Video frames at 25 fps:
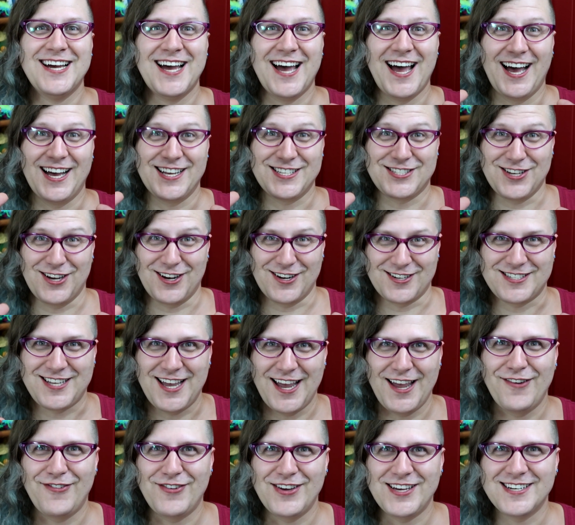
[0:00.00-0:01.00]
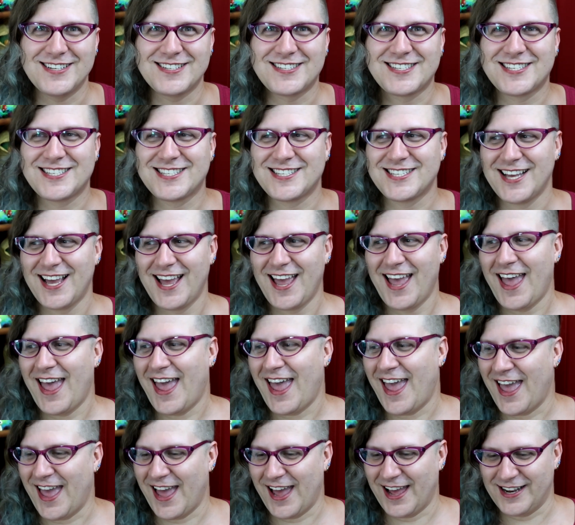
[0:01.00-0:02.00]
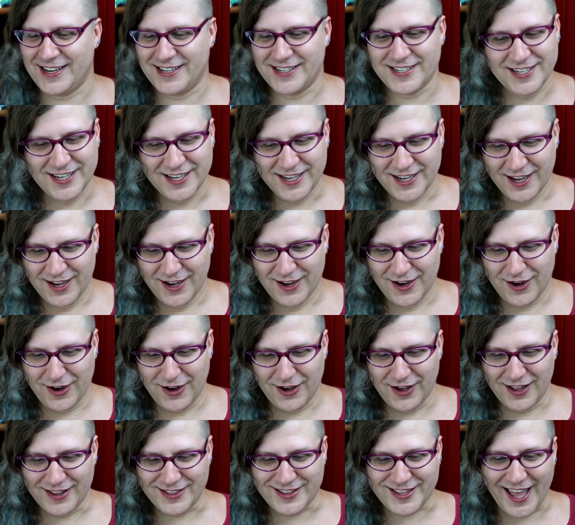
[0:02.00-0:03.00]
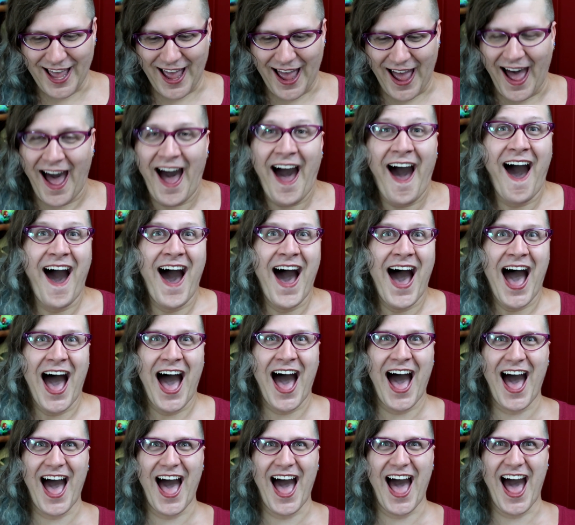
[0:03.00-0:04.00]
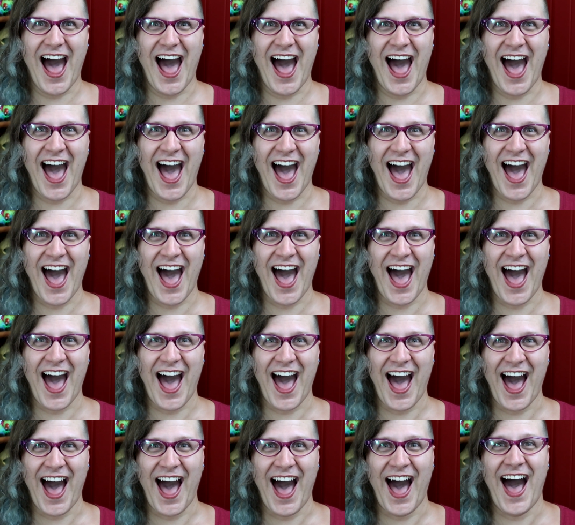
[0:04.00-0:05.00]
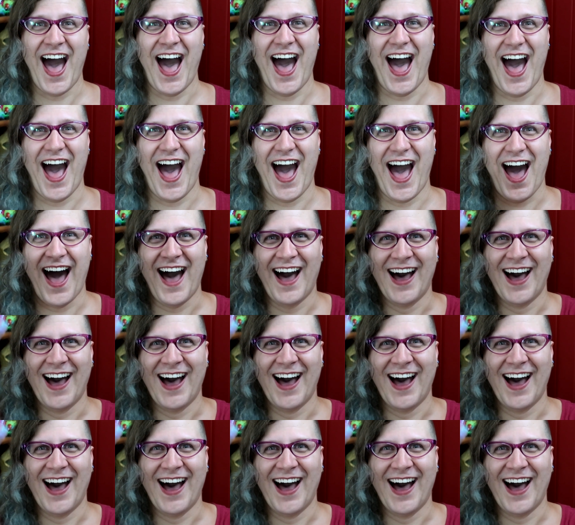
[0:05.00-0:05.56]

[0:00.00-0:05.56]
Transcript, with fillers: as Octavius, and ah, ha, ha, ha, ha,